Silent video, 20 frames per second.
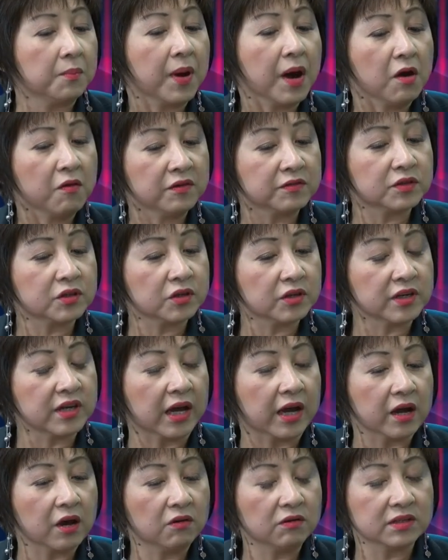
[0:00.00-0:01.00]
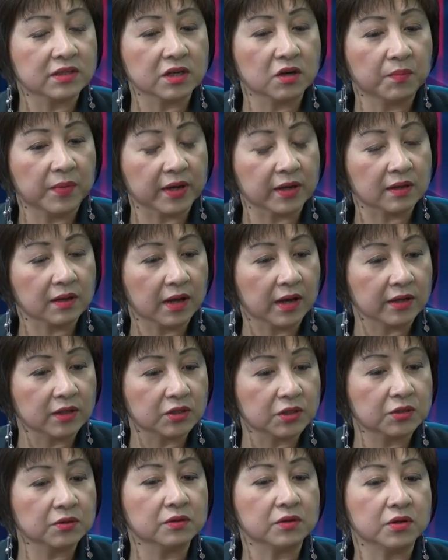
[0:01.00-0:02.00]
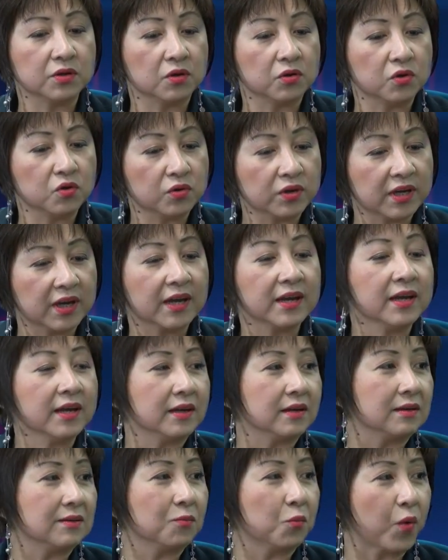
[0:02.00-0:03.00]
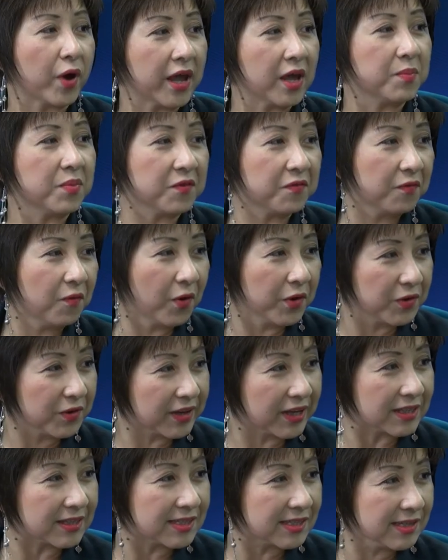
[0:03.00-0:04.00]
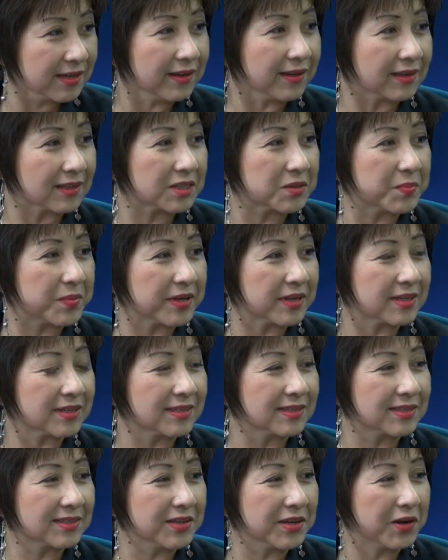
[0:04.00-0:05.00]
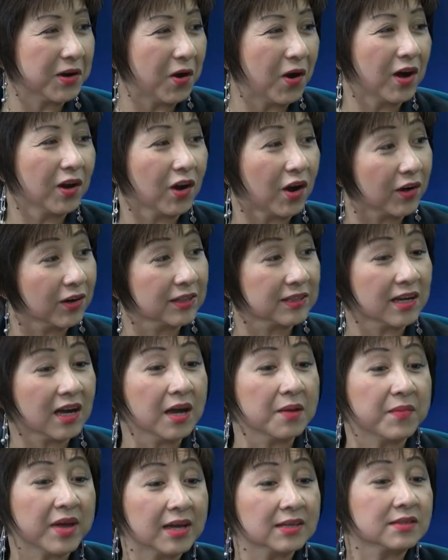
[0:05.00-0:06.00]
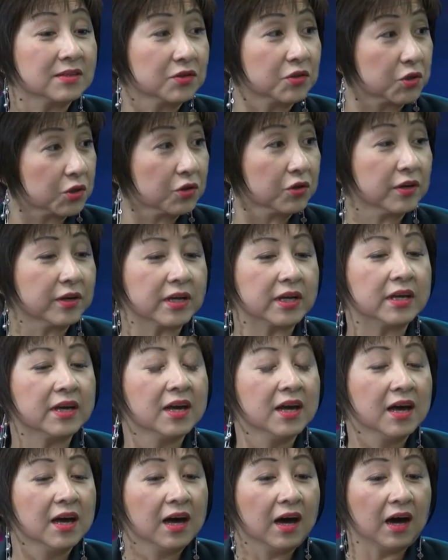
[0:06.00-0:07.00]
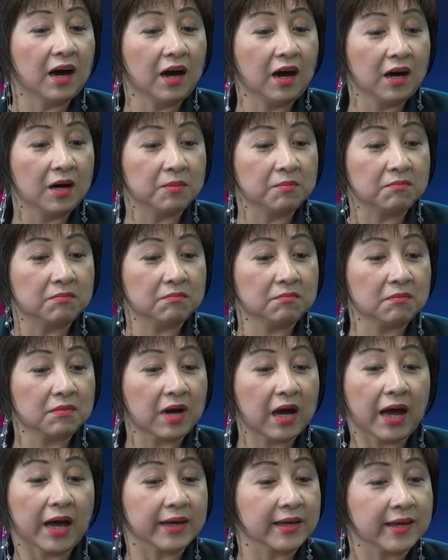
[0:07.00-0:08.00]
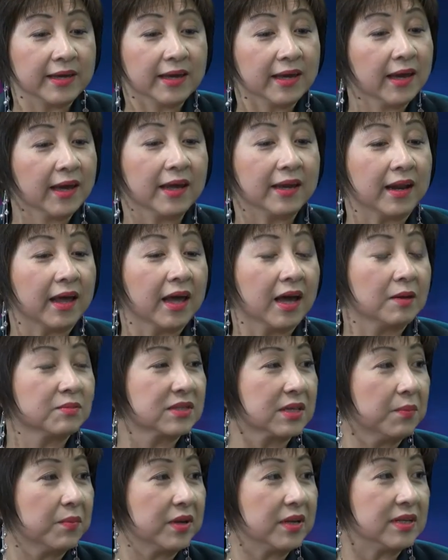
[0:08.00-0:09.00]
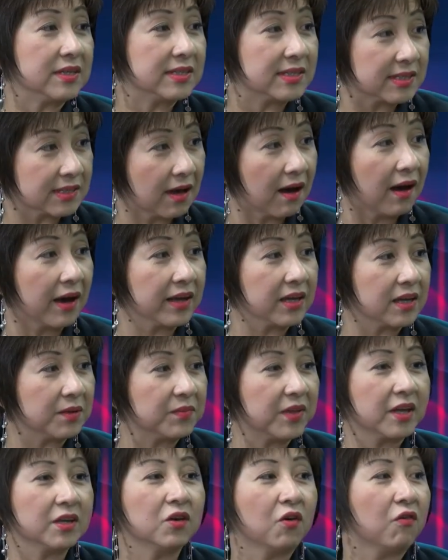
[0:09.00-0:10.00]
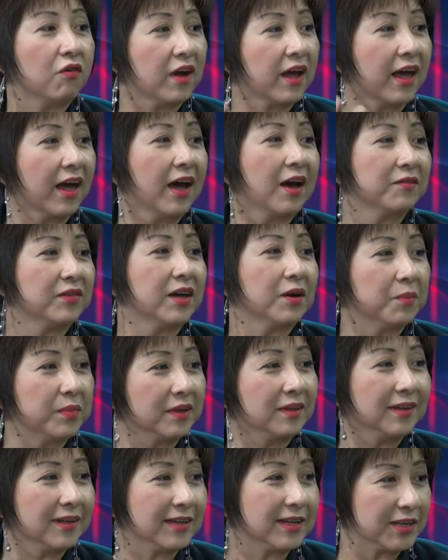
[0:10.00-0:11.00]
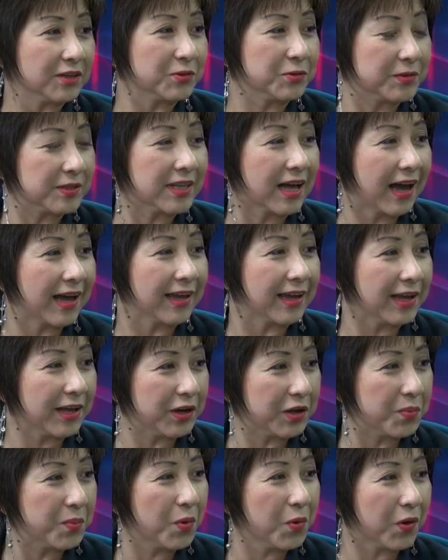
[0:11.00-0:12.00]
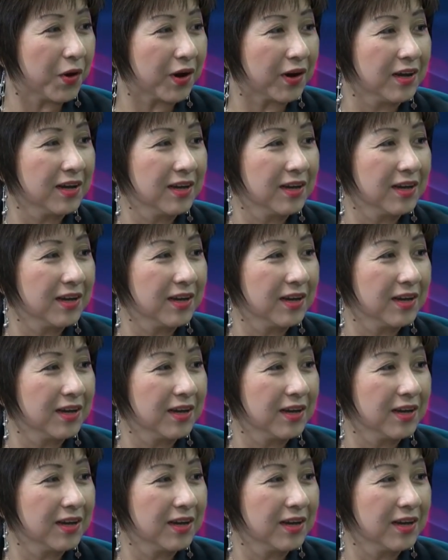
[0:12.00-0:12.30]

the power of attorney, I always tell my client too, you know, you get it way before you get sick. You do. Because, you know, a lot of time as an attorney, um, I can't have somebody sign if they don't have the ability to That's what's sign hard. anymore. Yeah.